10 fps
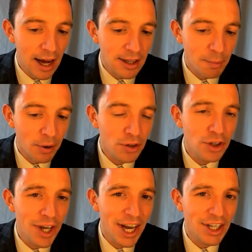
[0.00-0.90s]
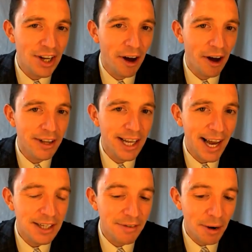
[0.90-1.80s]
the pronunciation of the
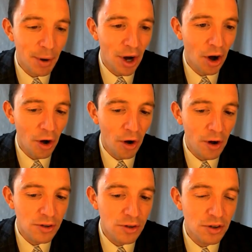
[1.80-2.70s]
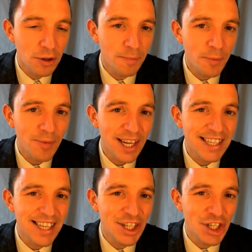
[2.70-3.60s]
next verb ought to,
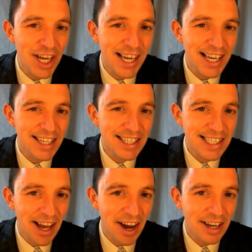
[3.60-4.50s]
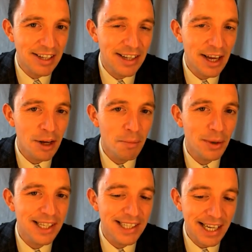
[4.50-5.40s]
the G is silent,
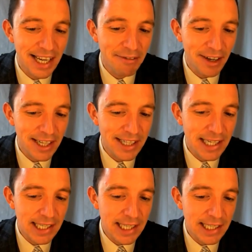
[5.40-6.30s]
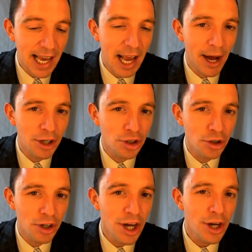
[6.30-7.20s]
but the significance is the same as
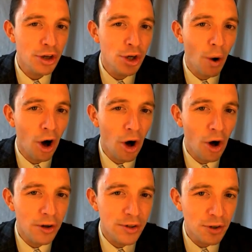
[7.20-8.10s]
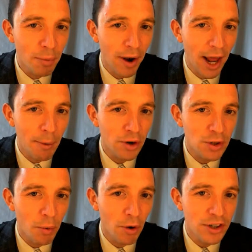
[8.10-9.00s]
should. You ought to play more
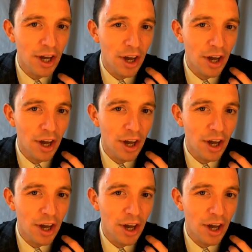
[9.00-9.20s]
sports,